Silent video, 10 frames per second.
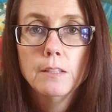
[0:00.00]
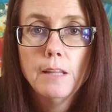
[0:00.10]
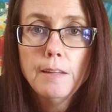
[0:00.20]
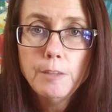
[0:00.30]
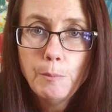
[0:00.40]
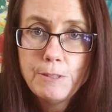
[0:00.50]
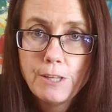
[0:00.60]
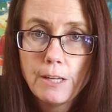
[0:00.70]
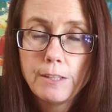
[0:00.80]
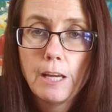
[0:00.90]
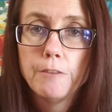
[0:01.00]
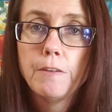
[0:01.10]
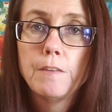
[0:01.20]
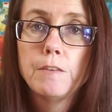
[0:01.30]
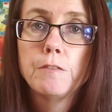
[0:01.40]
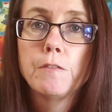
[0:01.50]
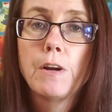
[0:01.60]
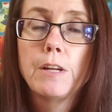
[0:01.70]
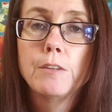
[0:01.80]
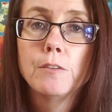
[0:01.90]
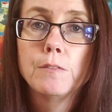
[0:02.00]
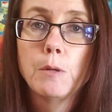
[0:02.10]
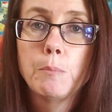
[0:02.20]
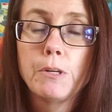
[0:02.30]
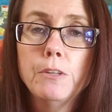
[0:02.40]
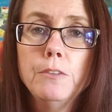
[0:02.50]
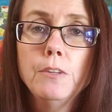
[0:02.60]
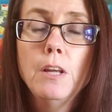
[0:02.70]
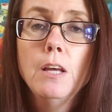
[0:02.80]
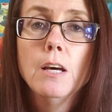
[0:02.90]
Last time I checked, they have 5 different varieties of nut butters.